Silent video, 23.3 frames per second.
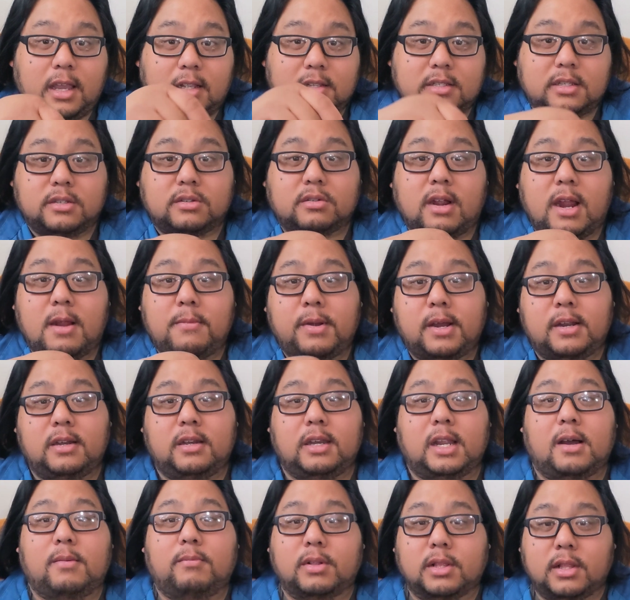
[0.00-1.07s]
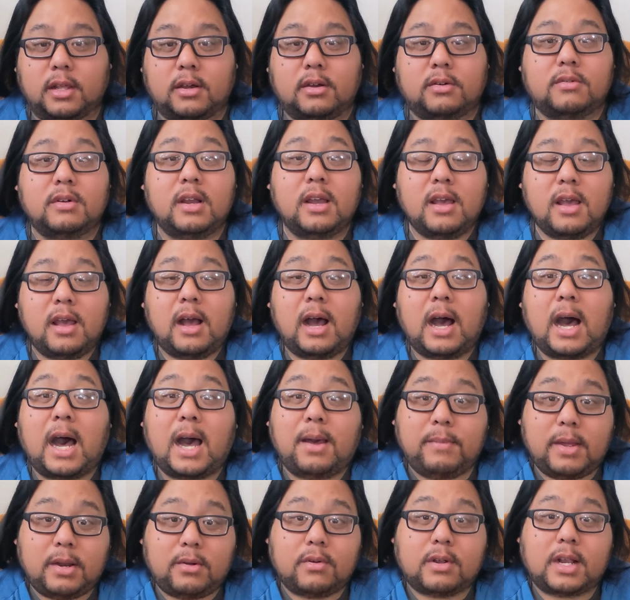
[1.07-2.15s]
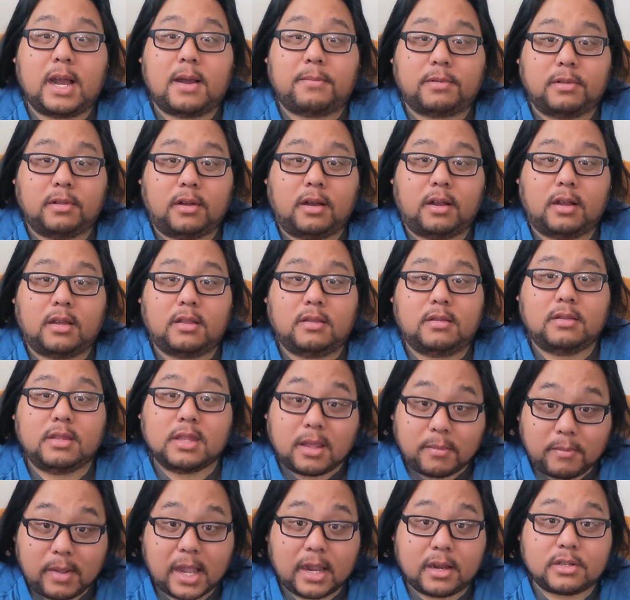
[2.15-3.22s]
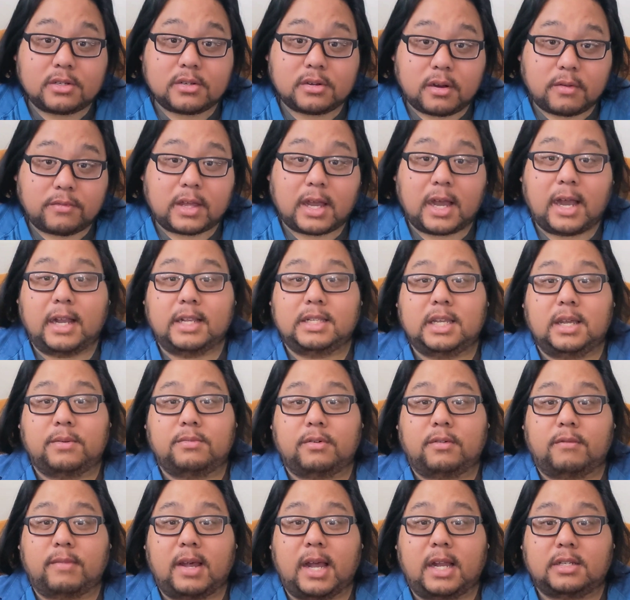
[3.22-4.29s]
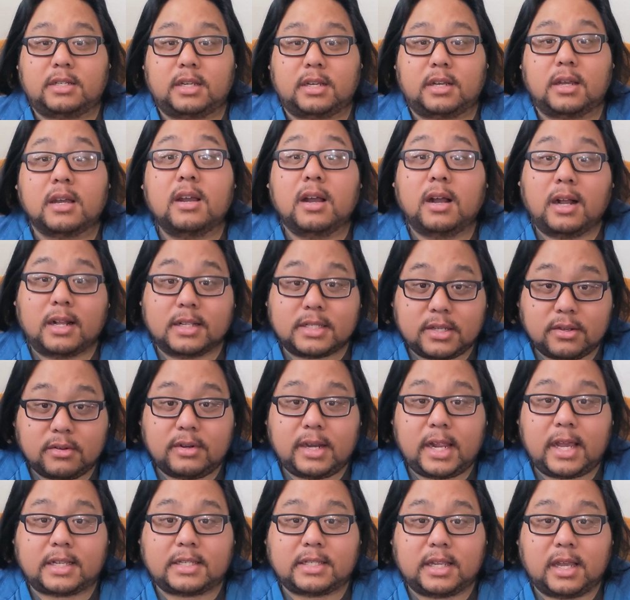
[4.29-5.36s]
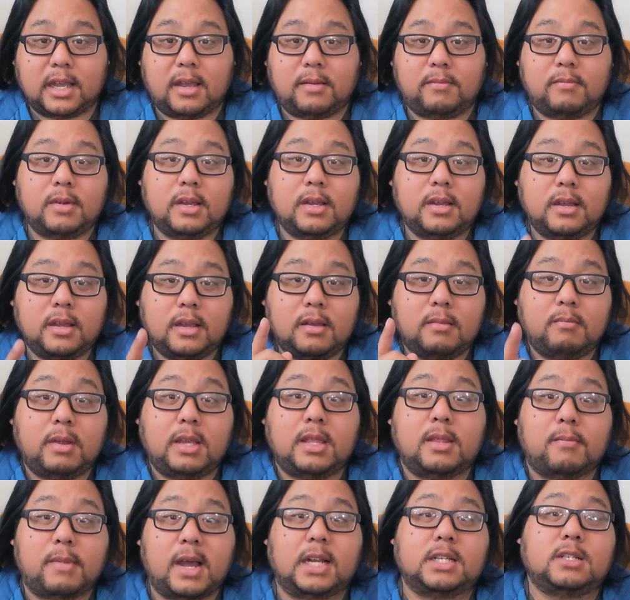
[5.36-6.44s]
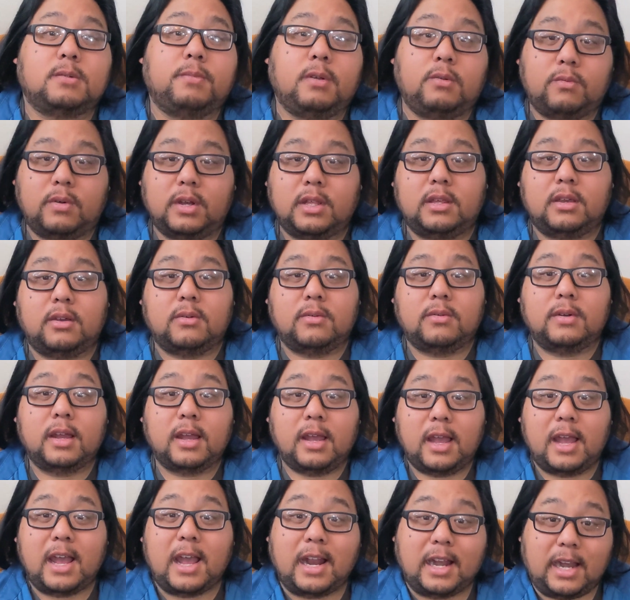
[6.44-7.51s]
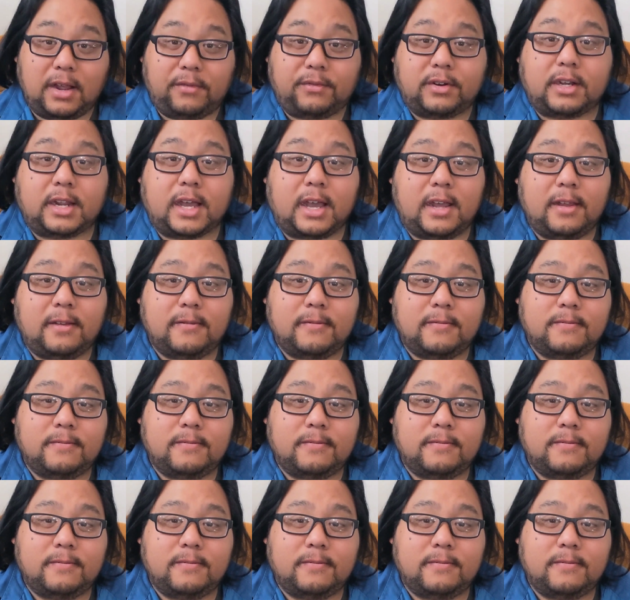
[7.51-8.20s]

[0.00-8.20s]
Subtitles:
and subscribe button down below. I'm Edward Capelongan, the manager of the High Table of Magic. Until next time, may the magic be with you and never die.